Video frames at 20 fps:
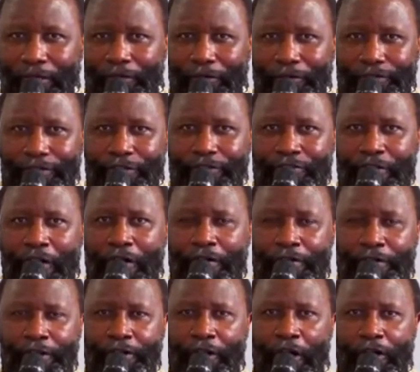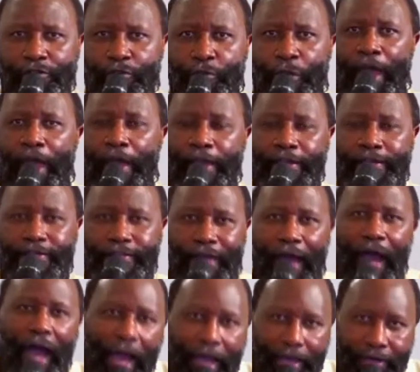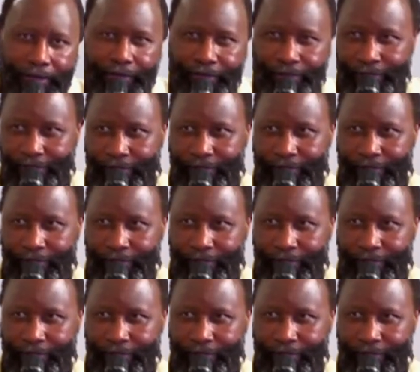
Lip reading: Because he knows we are his kind.